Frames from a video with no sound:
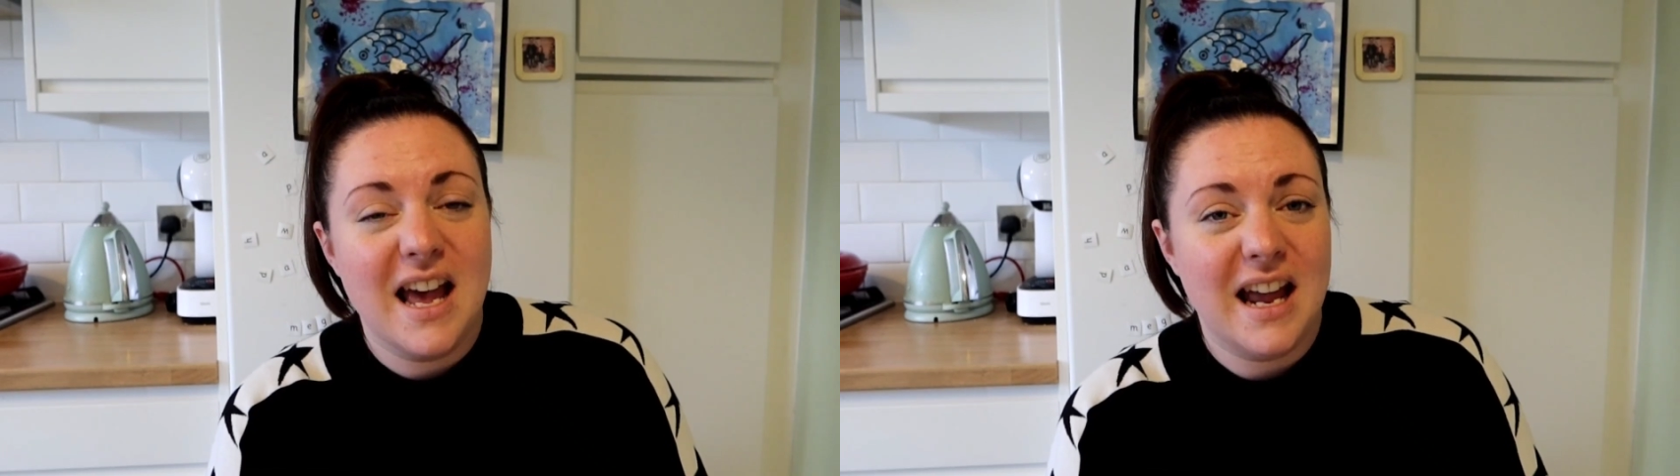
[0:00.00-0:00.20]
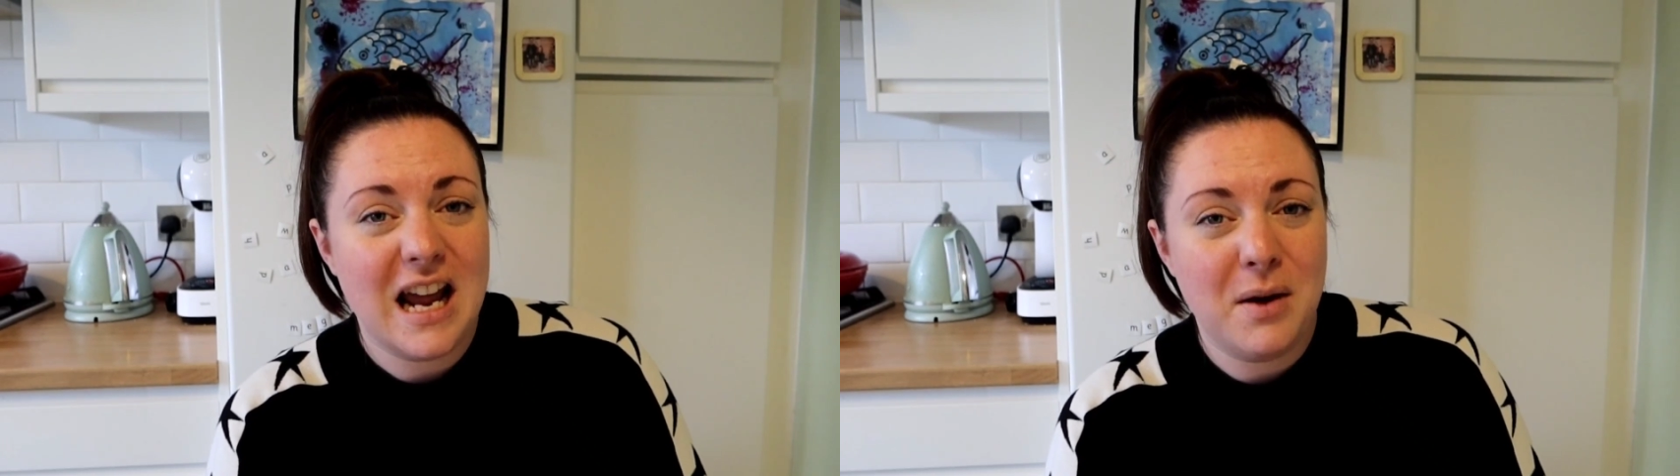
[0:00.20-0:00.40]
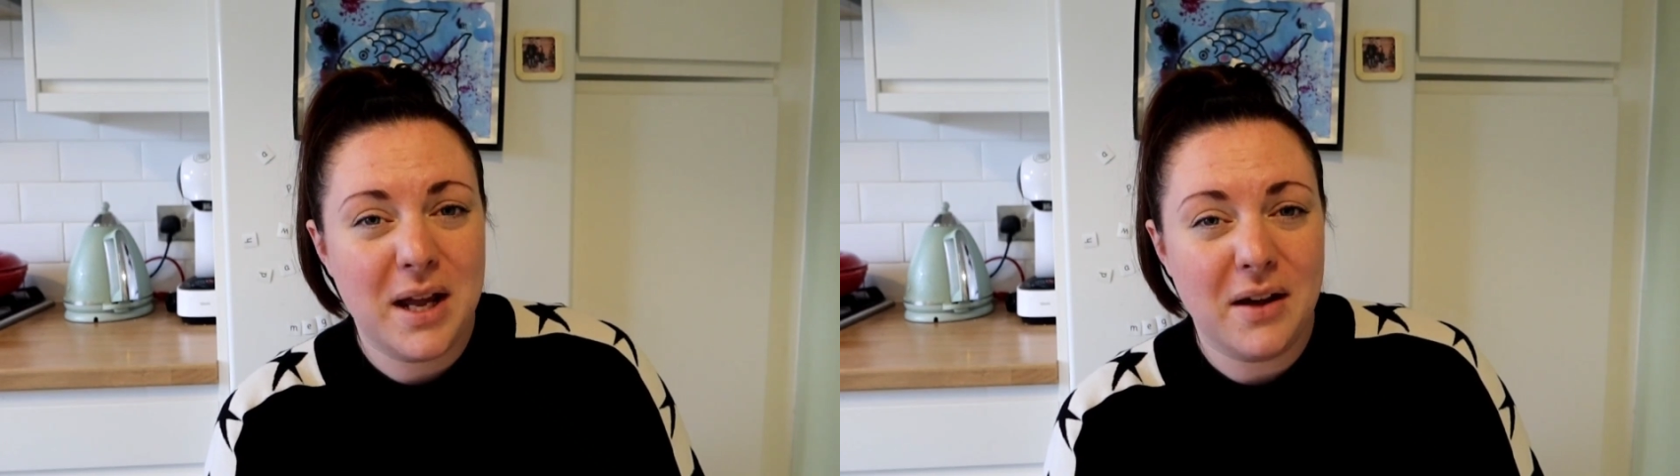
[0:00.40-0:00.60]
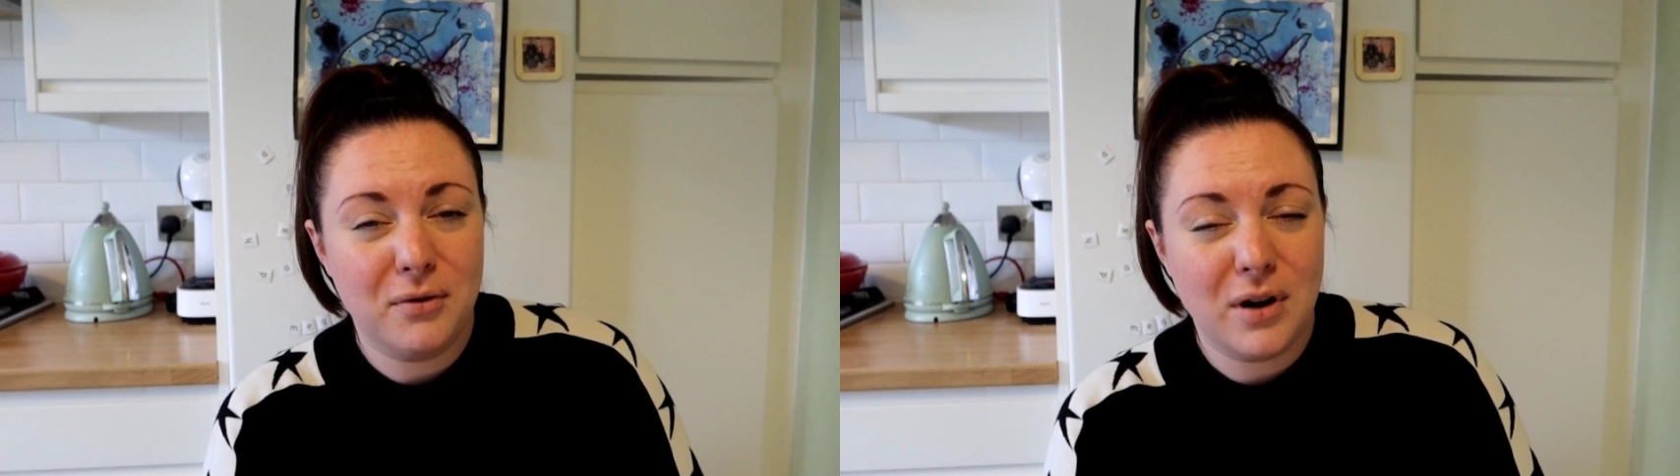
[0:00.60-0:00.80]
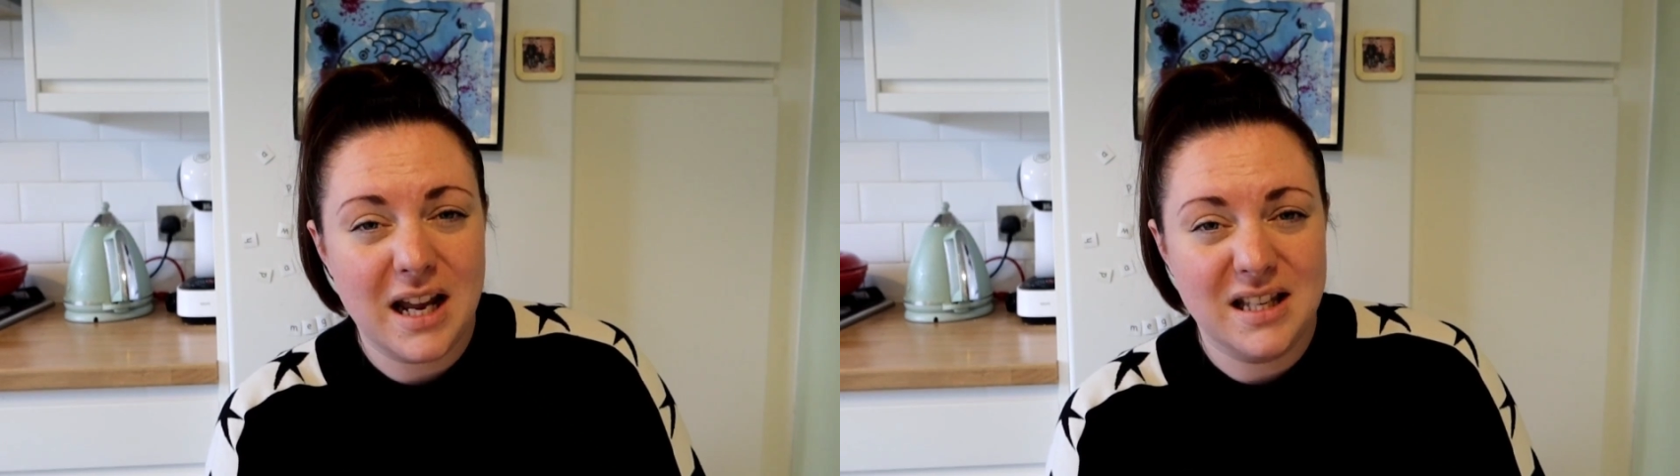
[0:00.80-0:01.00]
and how we get
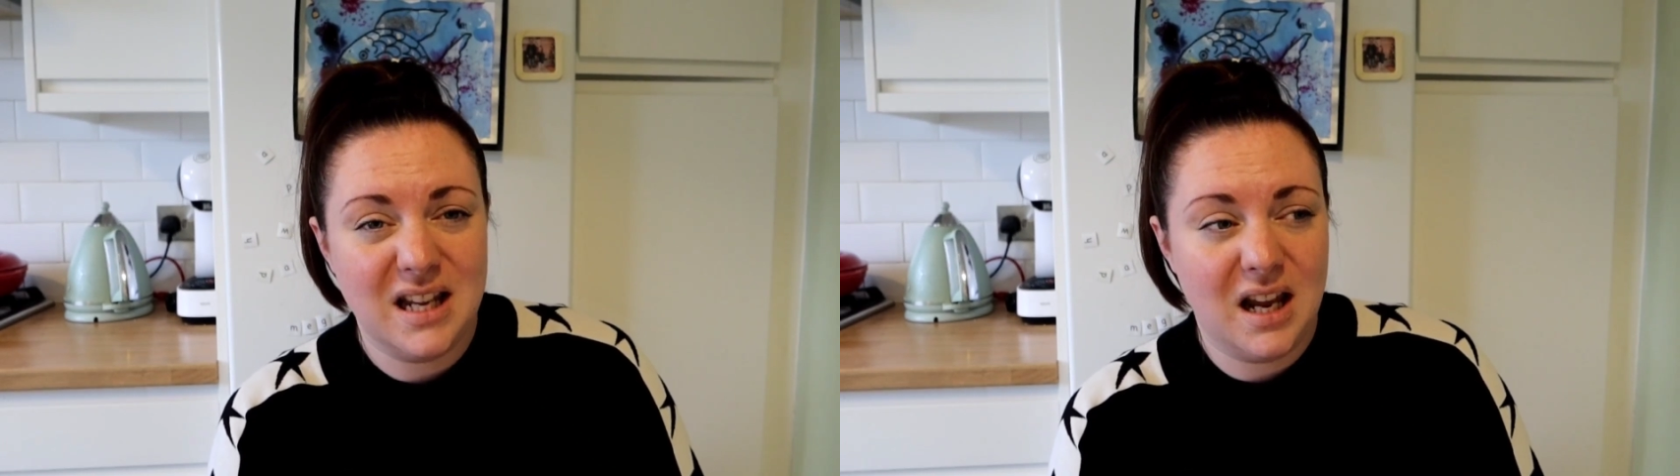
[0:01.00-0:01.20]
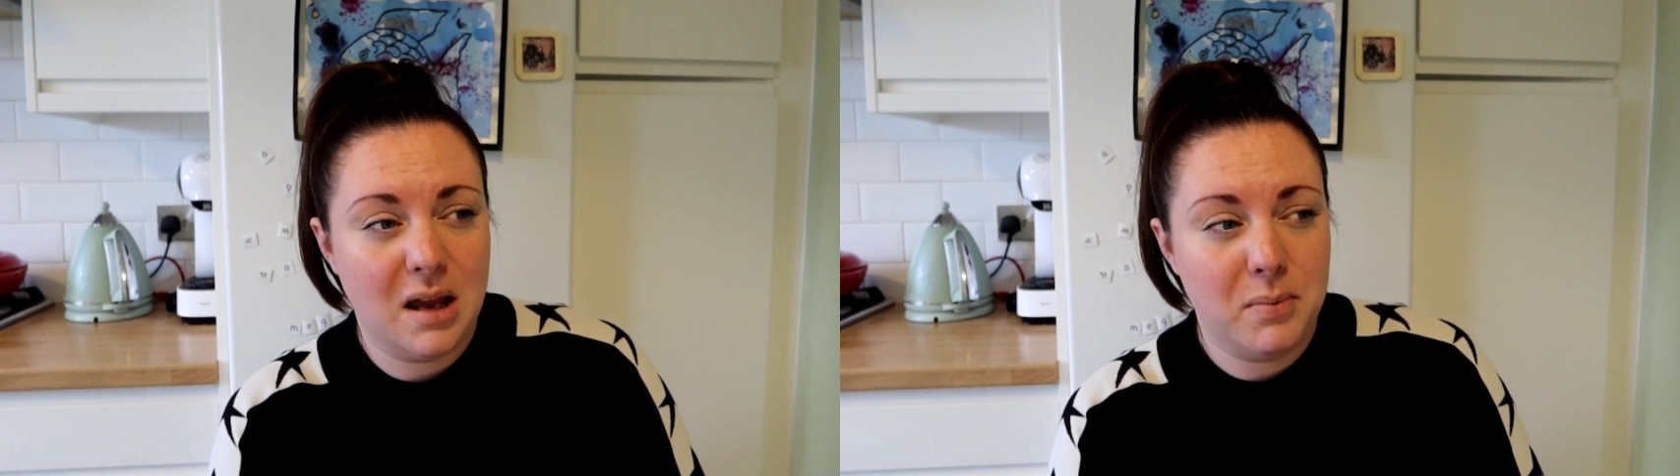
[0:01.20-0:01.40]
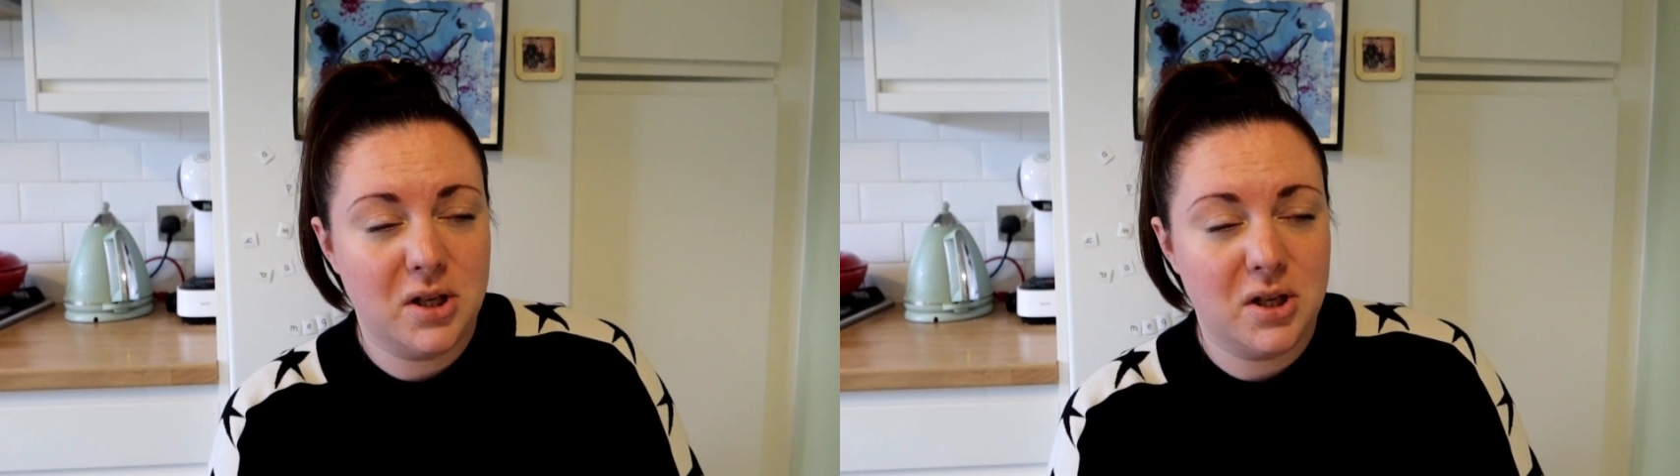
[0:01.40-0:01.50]
variety, keep